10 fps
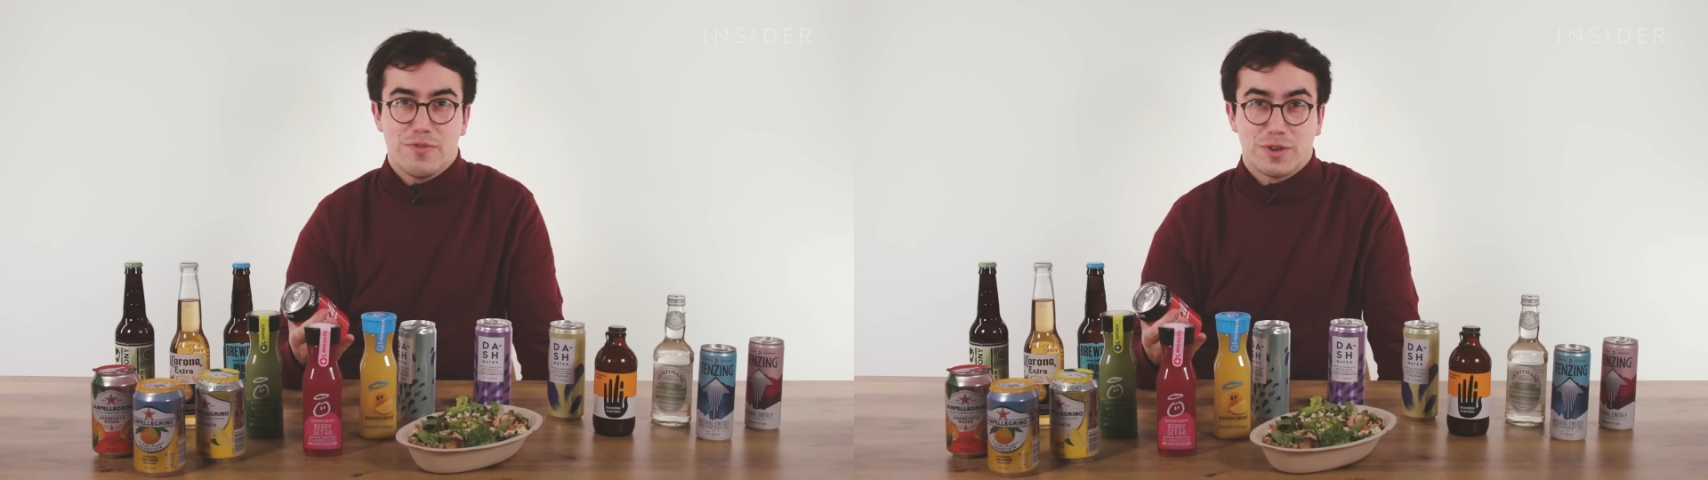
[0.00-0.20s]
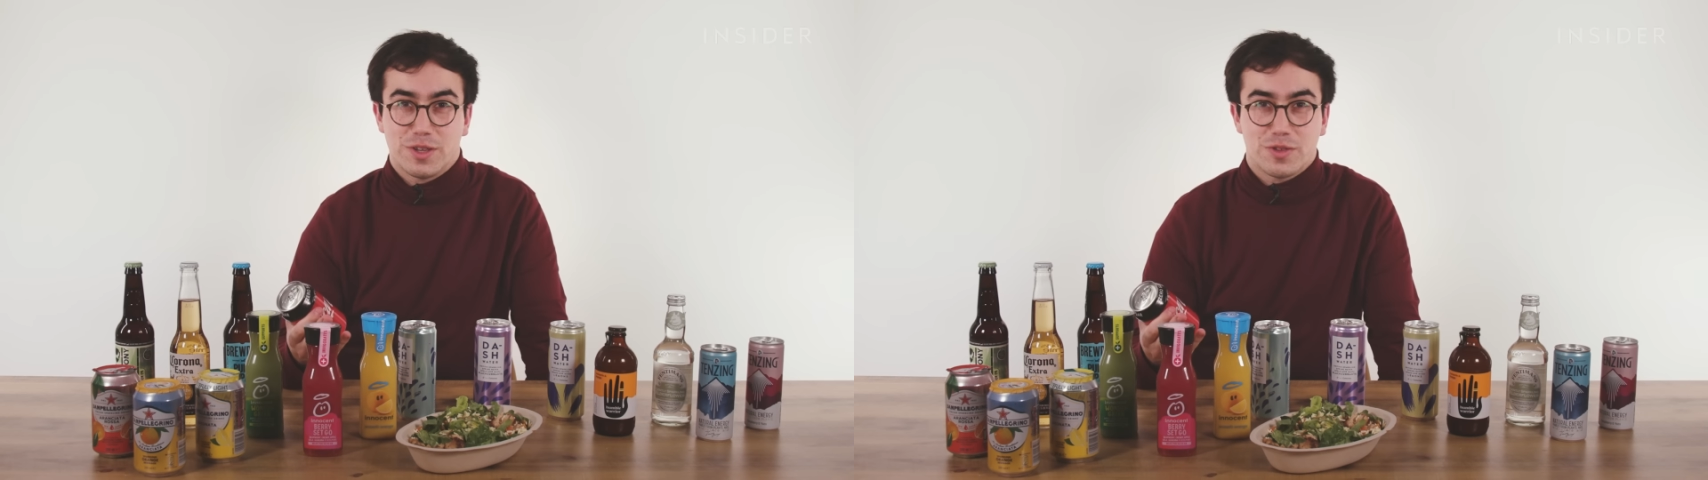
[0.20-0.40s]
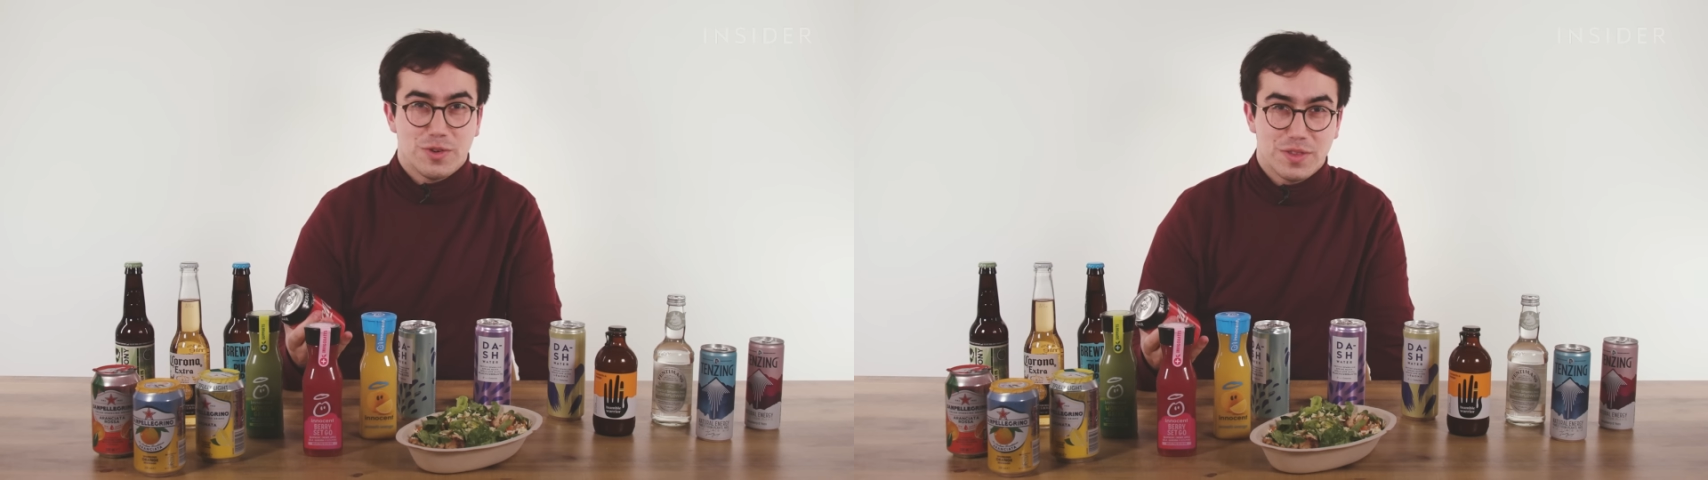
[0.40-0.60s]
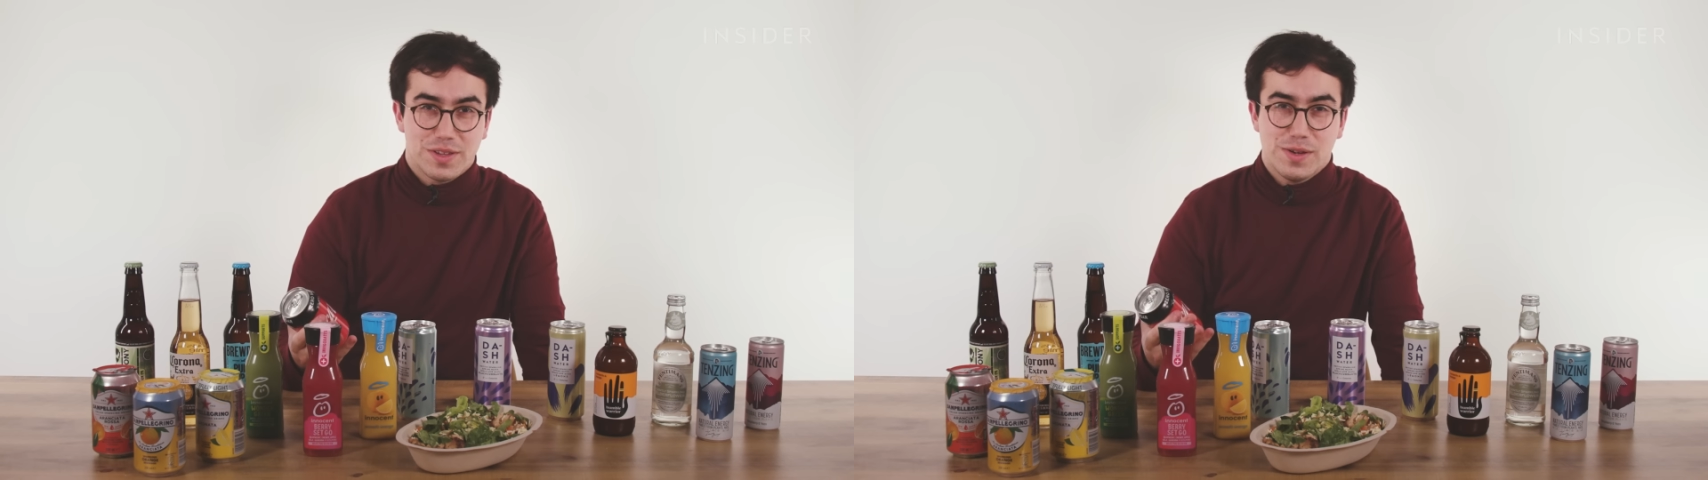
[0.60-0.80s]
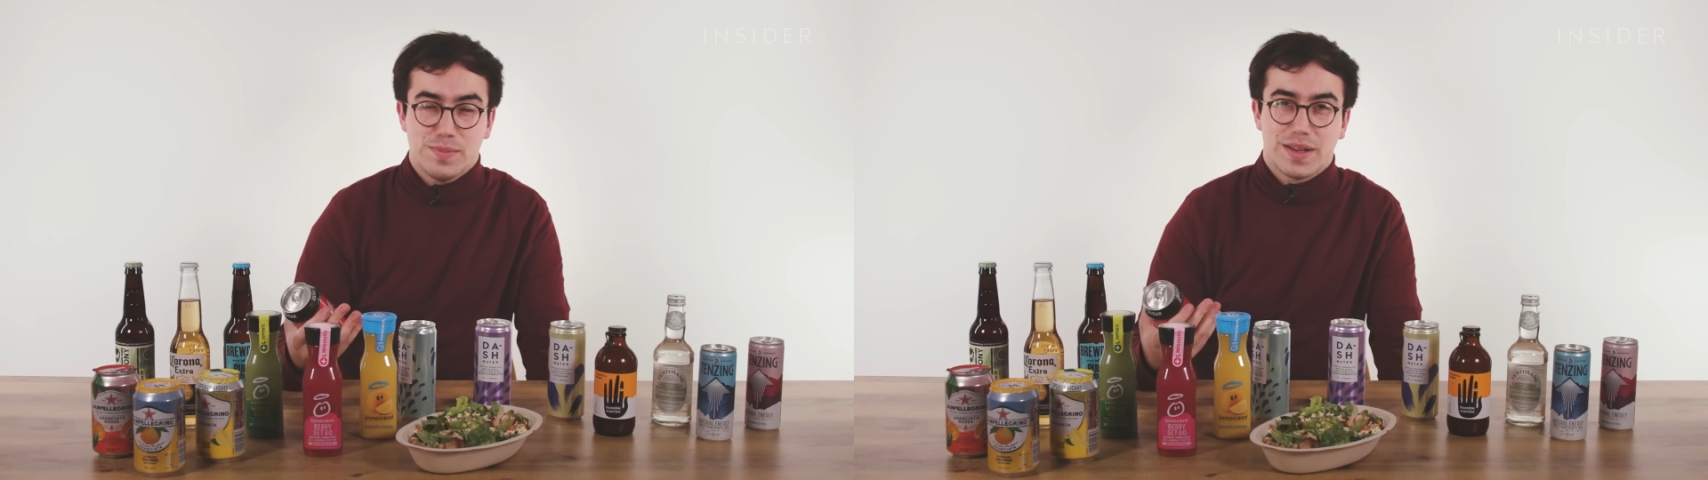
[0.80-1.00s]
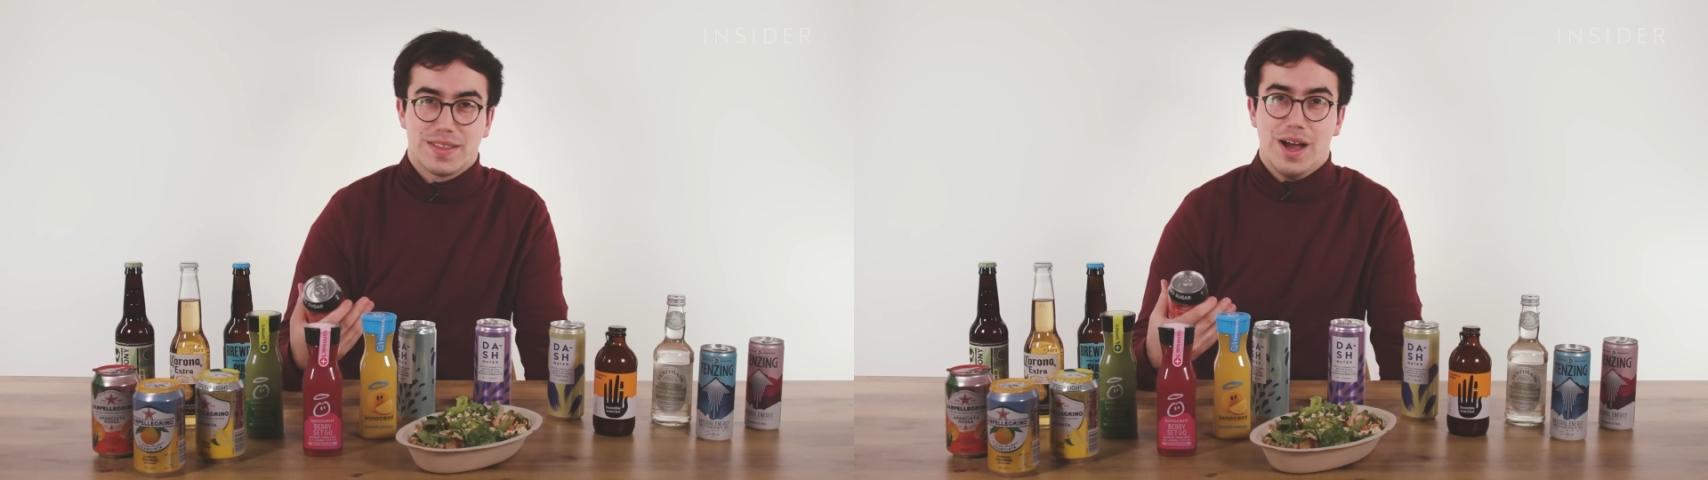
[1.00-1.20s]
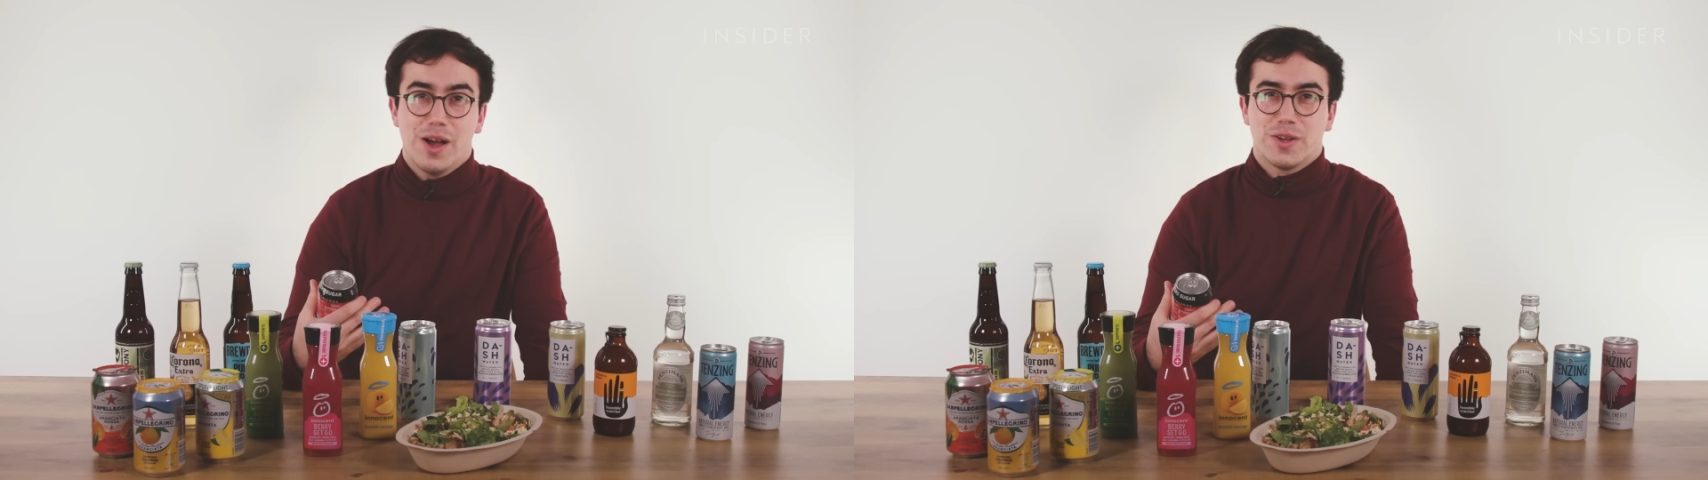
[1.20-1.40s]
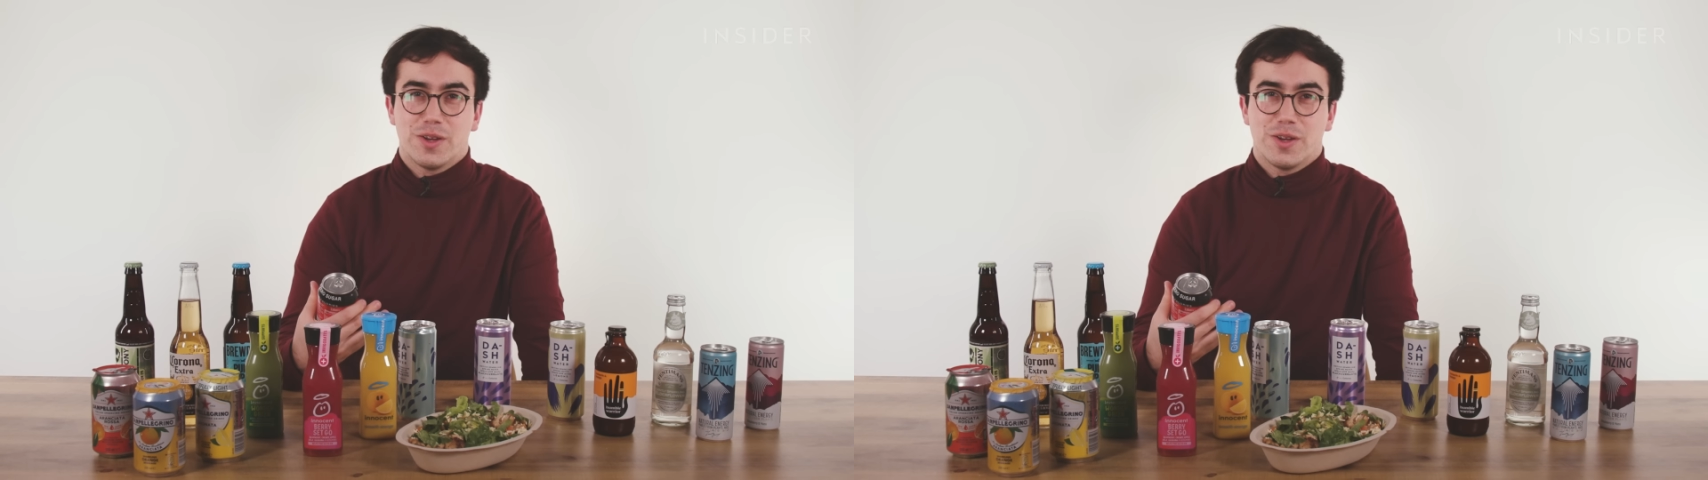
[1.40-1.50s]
fructose corn syrup because I,